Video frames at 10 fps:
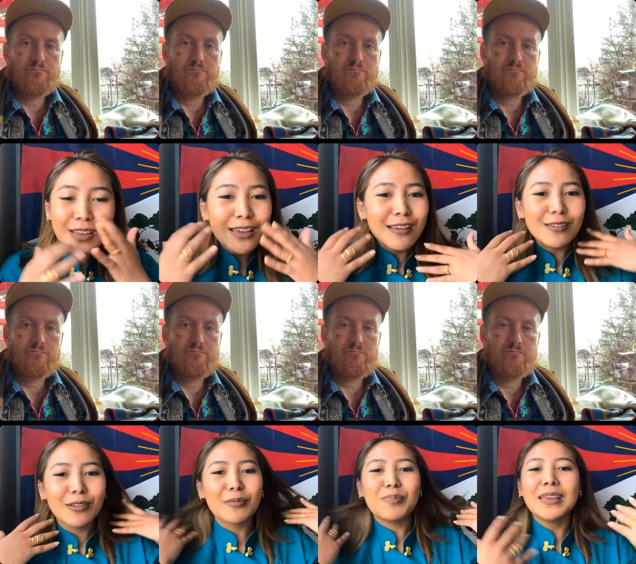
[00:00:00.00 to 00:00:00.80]
Speaker 1: of,
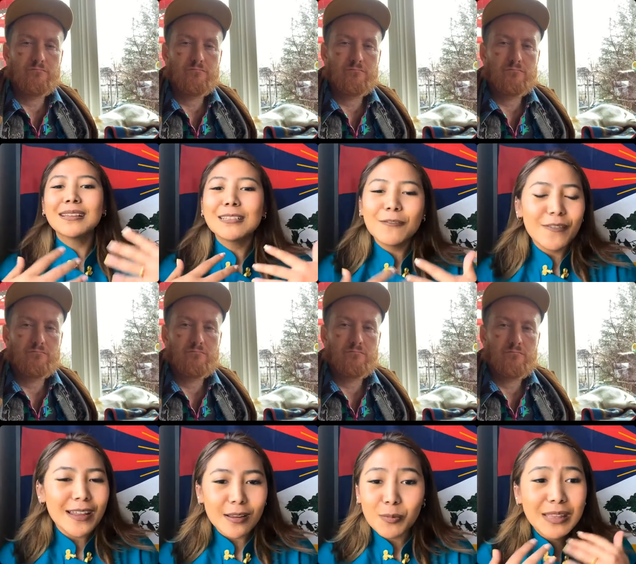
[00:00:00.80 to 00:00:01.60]
you know, being
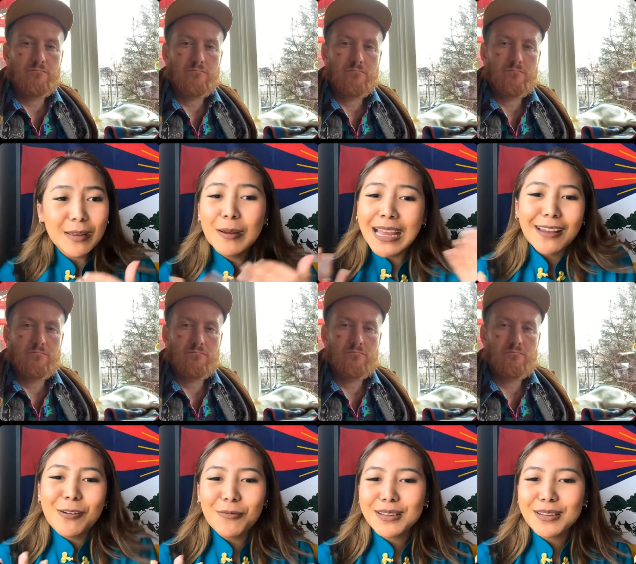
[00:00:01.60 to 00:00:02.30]
defended. We had no